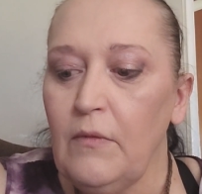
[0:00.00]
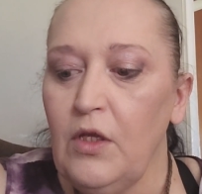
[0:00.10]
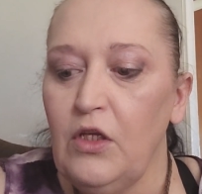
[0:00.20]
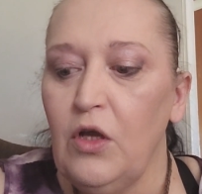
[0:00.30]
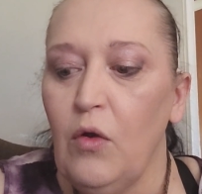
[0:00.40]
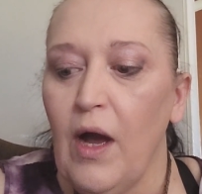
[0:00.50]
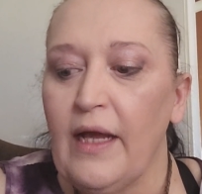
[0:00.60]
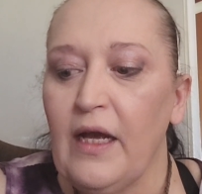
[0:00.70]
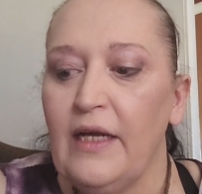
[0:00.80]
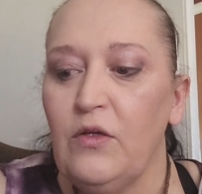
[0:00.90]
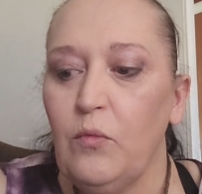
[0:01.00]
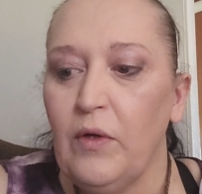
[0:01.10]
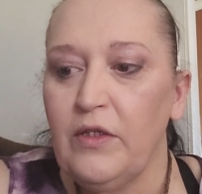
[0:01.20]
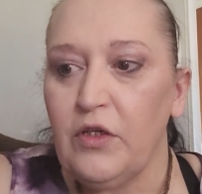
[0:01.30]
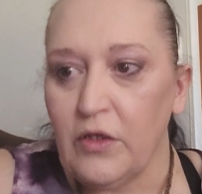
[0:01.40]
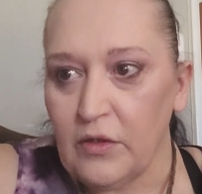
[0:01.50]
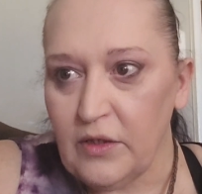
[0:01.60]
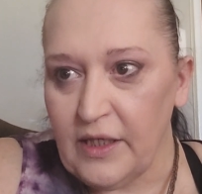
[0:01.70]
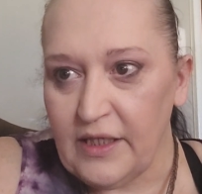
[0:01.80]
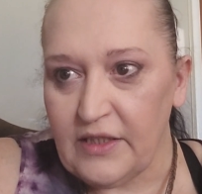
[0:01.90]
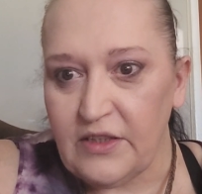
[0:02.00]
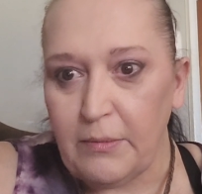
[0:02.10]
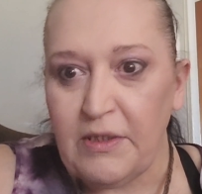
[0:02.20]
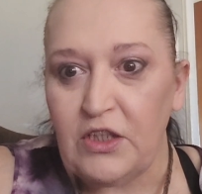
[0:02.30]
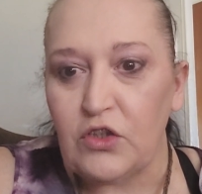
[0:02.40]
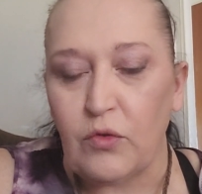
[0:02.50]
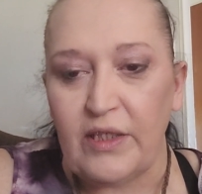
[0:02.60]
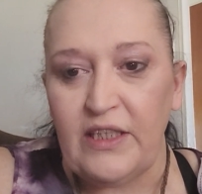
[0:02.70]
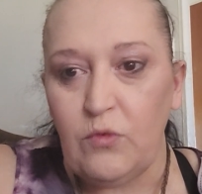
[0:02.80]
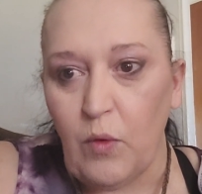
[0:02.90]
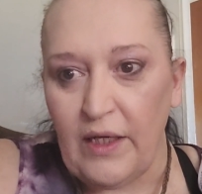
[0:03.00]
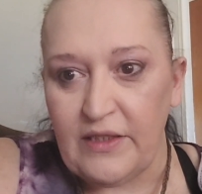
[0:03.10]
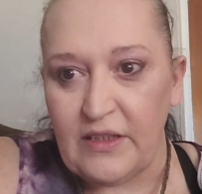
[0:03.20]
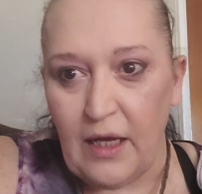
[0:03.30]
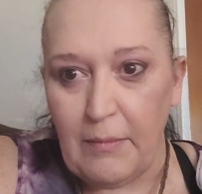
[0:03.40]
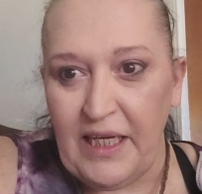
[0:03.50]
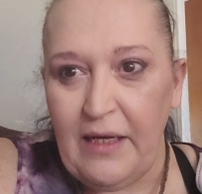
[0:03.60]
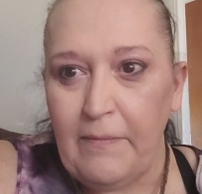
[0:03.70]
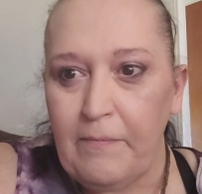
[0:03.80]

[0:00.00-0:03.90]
You know, I kind of wonder, like, is some of this green wasabi?